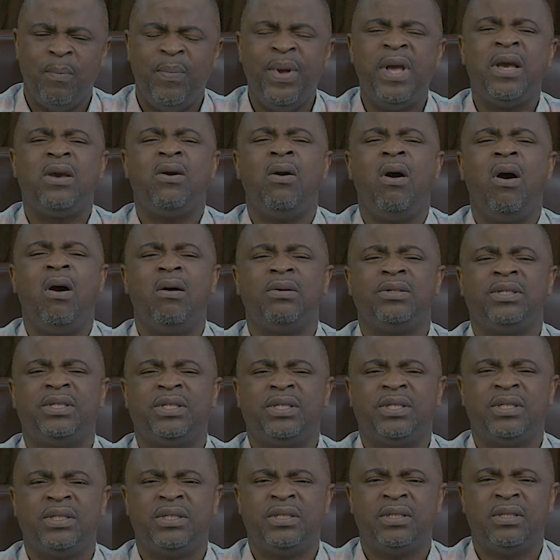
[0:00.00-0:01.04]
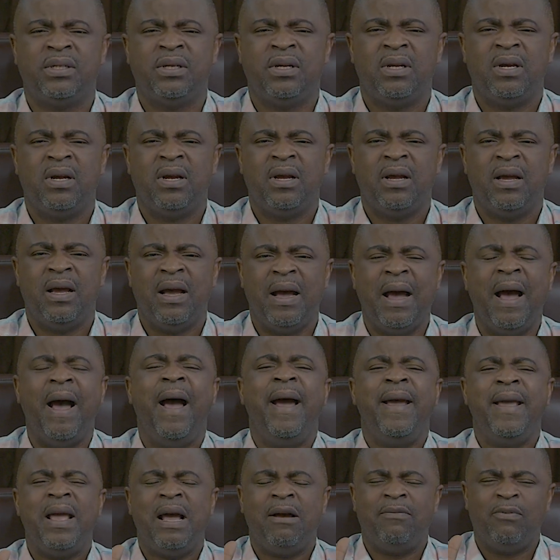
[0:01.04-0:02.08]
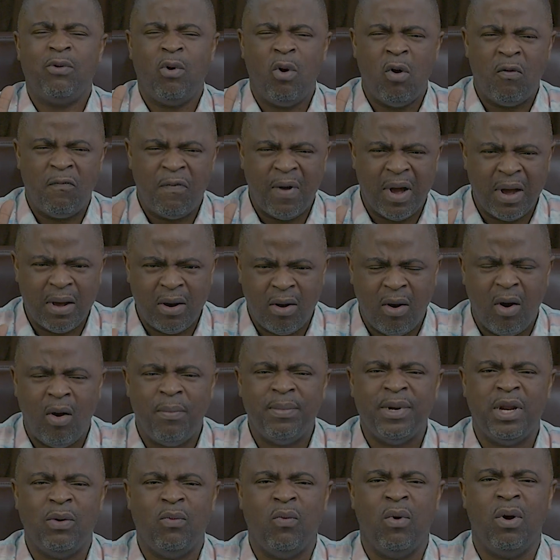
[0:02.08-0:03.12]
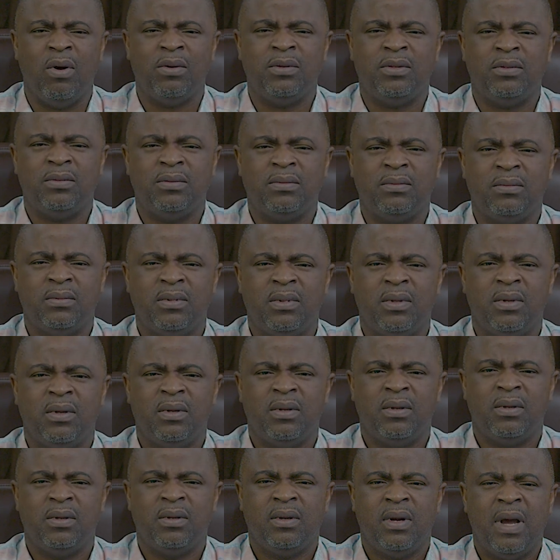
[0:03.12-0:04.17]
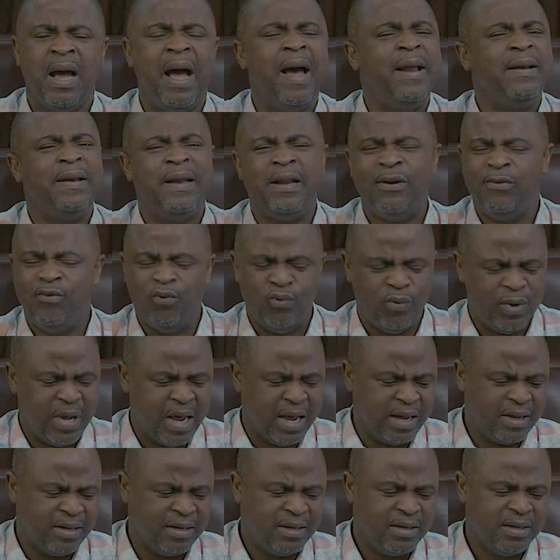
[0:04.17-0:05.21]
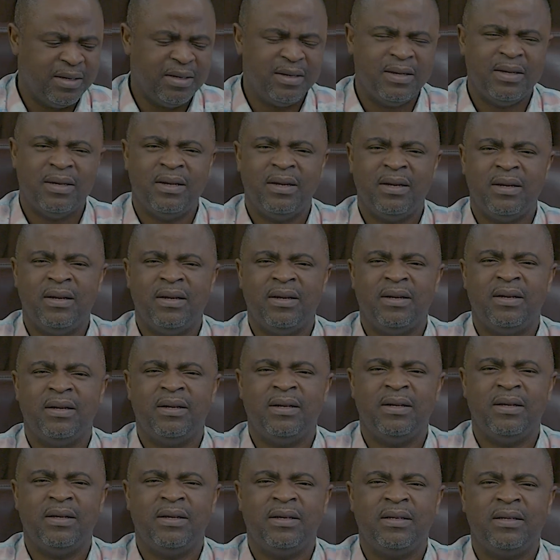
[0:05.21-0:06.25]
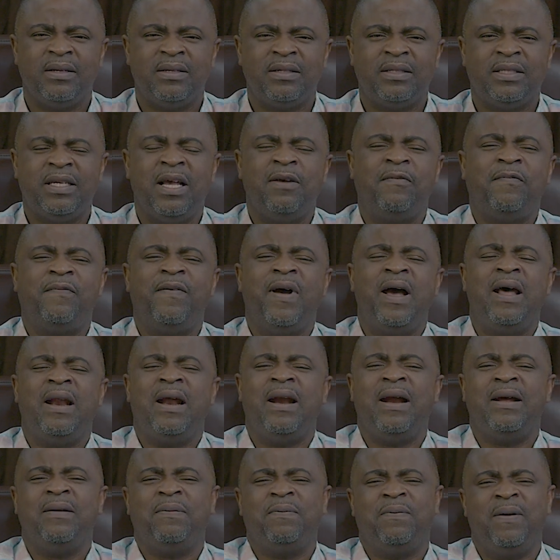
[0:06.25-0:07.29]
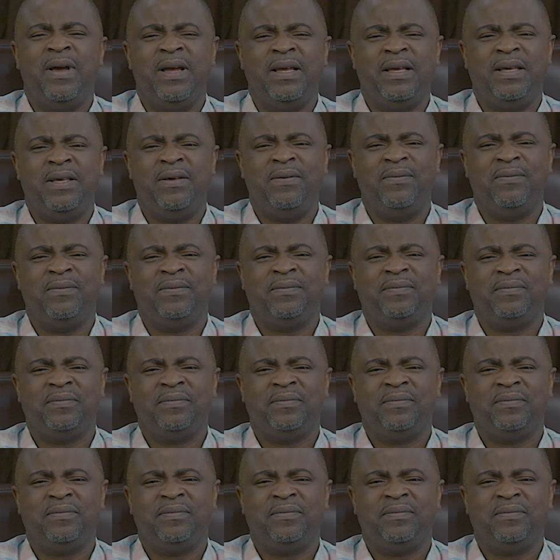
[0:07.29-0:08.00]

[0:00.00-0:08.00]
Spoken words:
because I have overcome the world. Hallelujah. Say, Father, I thank you.